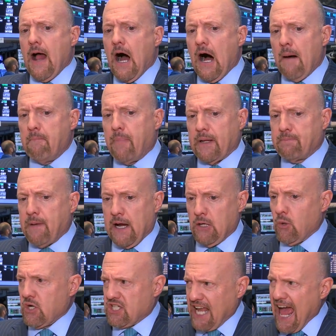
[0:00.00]
But
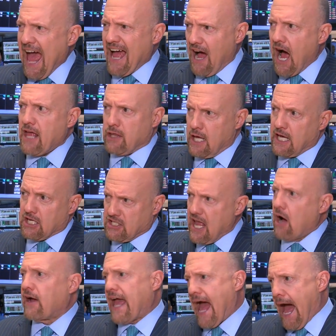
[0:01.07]
Pandora's, I think, is
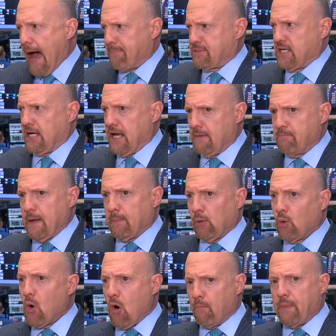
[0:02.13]
now capped, and people
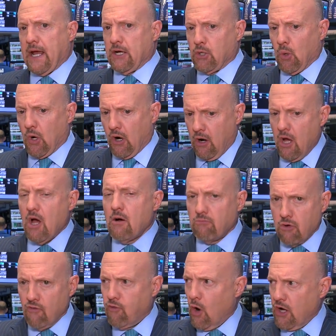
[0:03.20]
who own Pandora
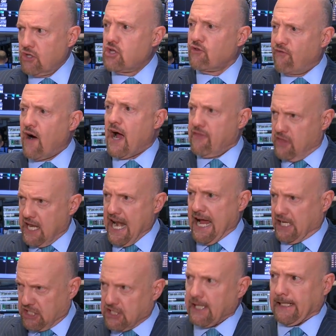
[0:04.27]
move on to find the
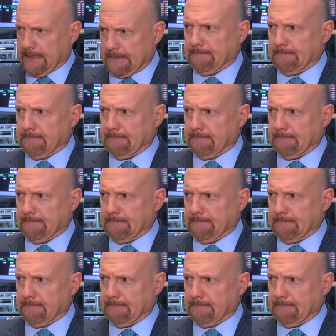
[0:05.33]
next thing.